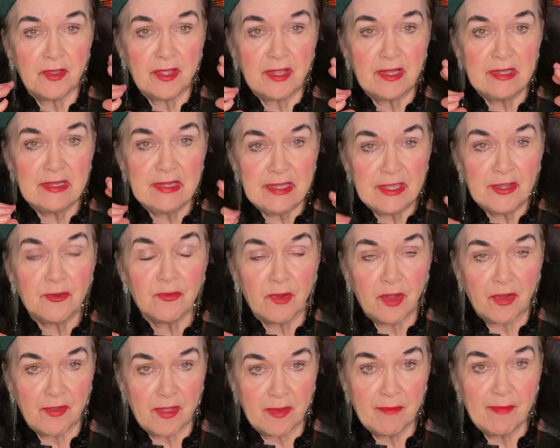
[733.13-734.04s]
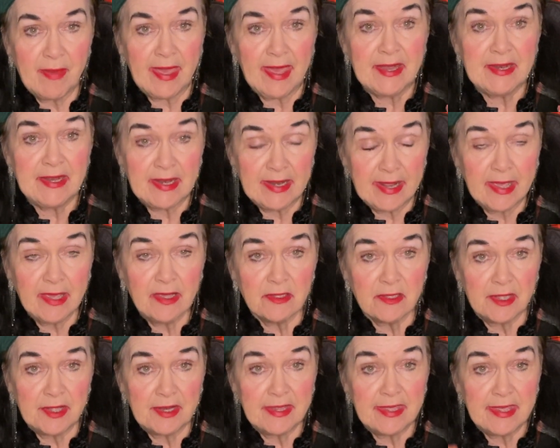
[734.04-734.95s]
literary man in
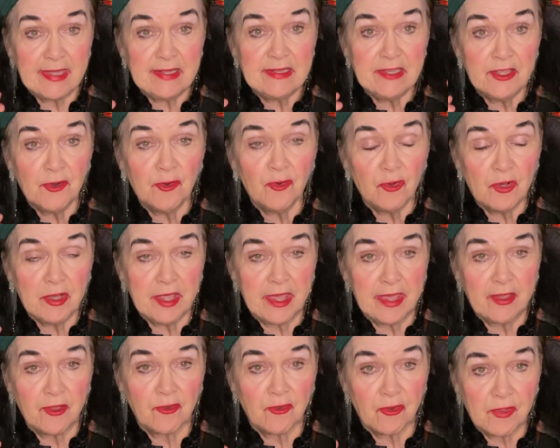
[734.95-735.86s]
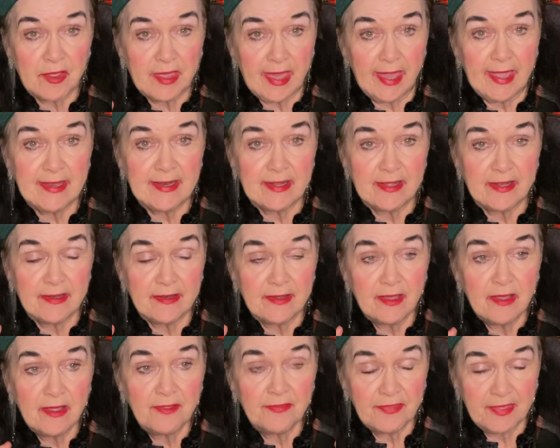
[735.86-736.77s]
England. He literally created
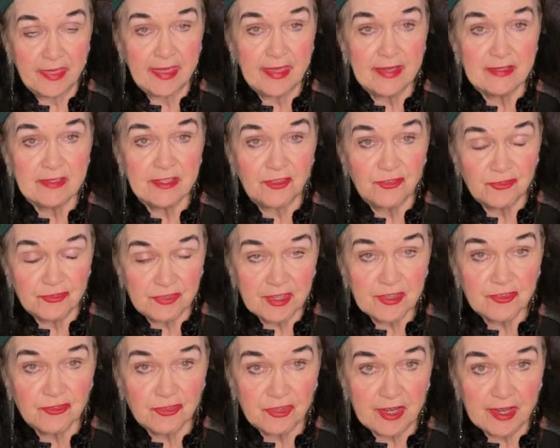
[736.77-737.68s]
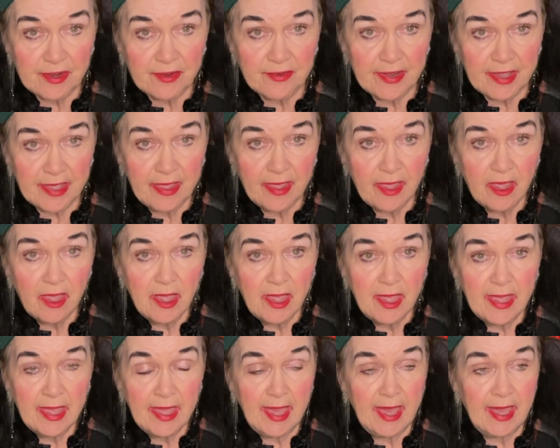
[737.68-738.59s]
the English dictionary.
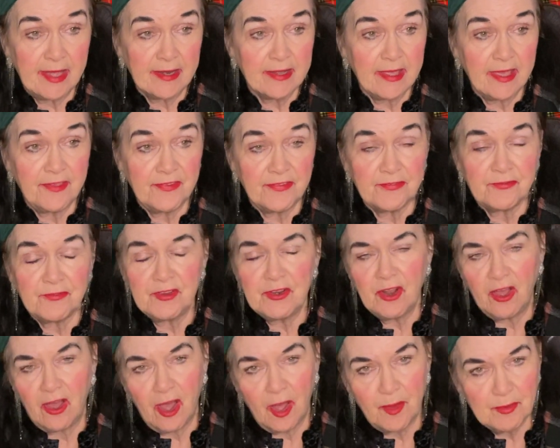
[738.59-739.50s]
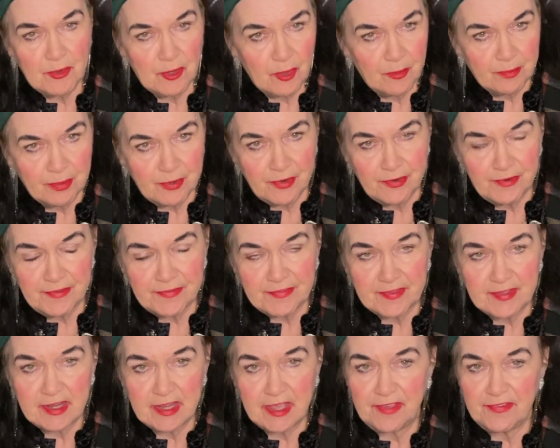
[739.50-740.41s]
And he's a phenomenal
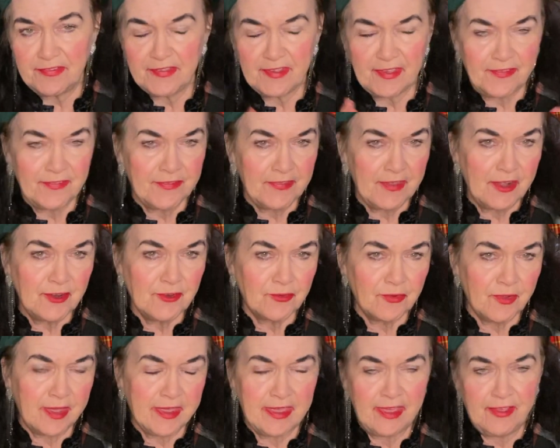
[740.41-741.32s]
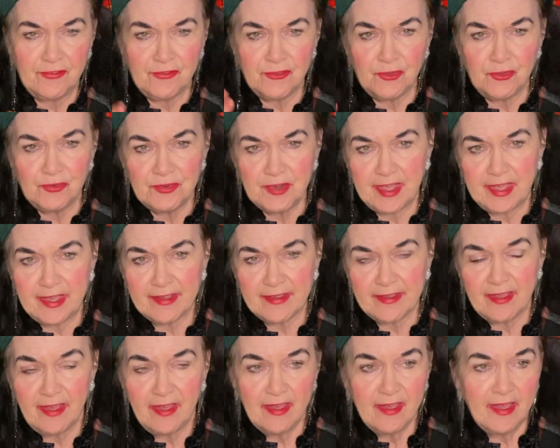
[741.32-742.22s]
person. He's eccentric, he's
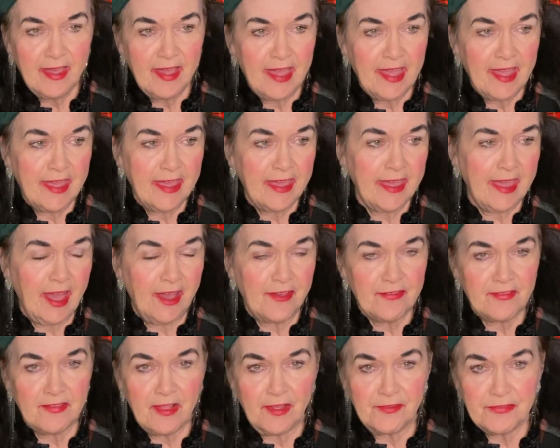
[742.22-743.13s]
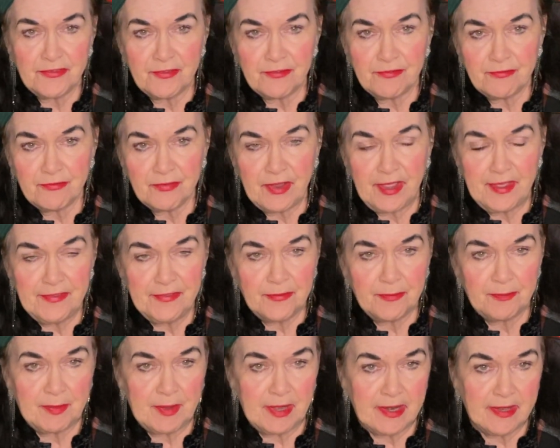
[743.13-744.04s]
unique. He has lots of
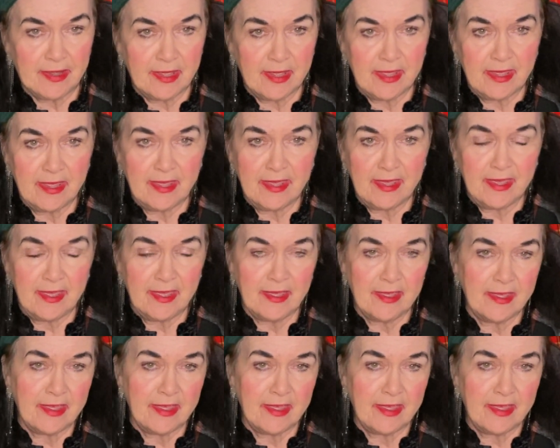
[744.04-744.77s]
friends, but he's